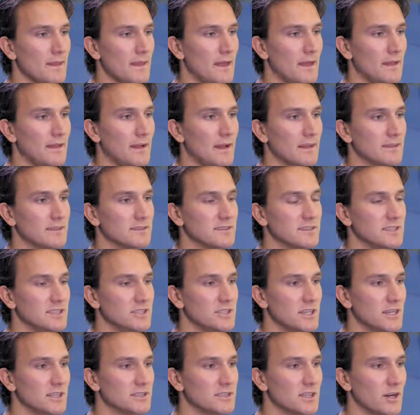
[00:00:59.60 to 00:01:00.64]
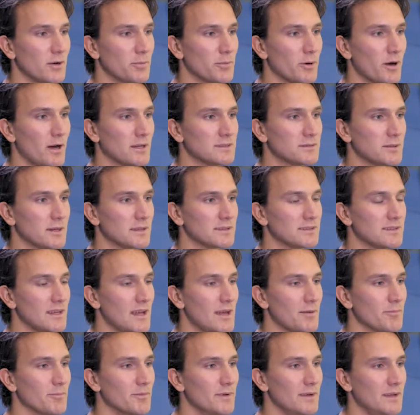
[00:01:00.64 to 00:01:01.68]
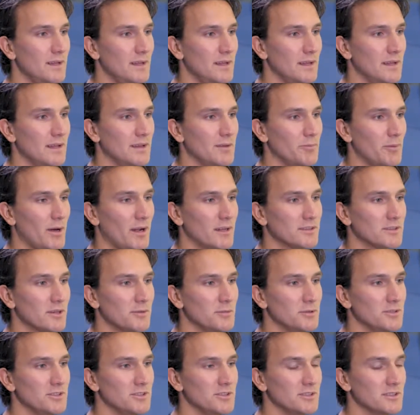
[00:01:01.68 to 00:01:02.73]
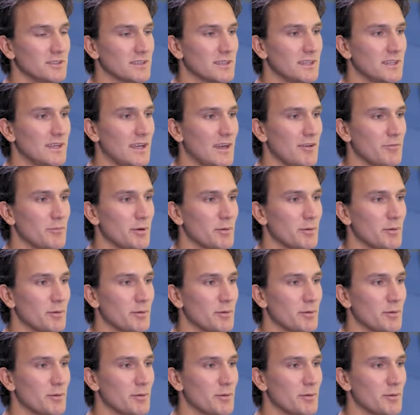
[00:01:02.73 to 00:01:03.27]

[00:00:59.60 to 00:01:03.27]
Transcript: and at the CJHL Prospects game. And the Manitoba Junior League gave